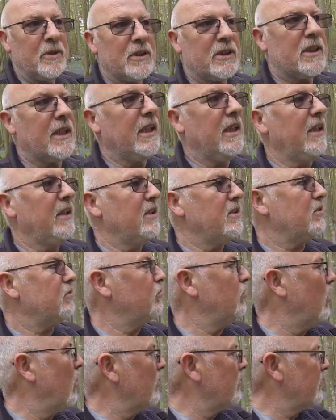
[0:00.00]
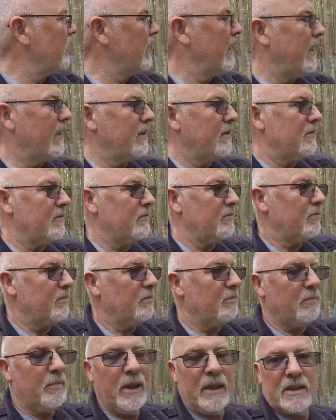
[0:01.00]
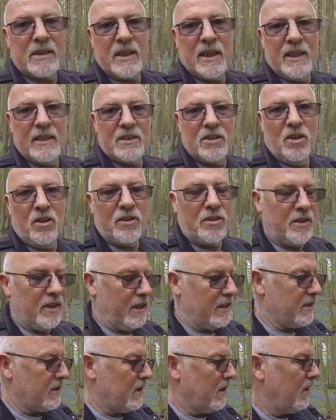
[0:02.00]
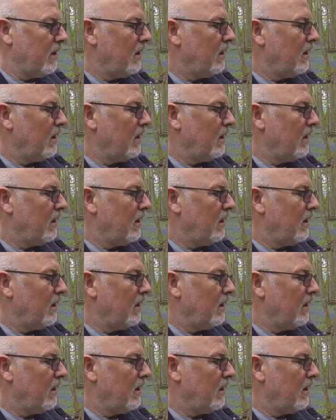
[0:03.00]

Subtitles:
scenes rather than big scenes like this.